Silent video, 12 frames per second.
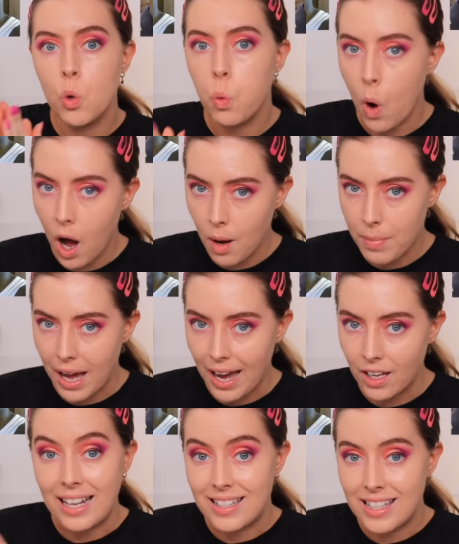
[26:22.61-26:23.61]

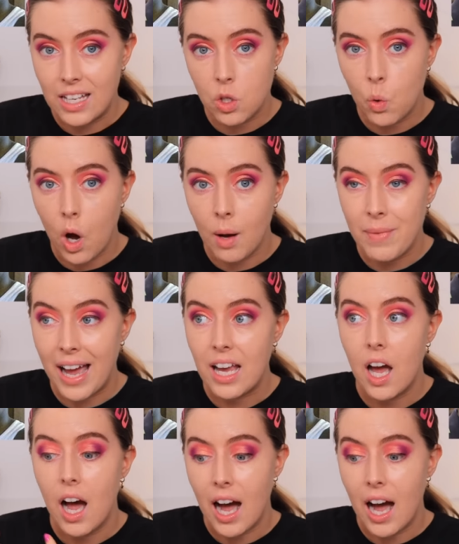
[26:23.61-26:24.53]
Qwabe and said to Qwabe,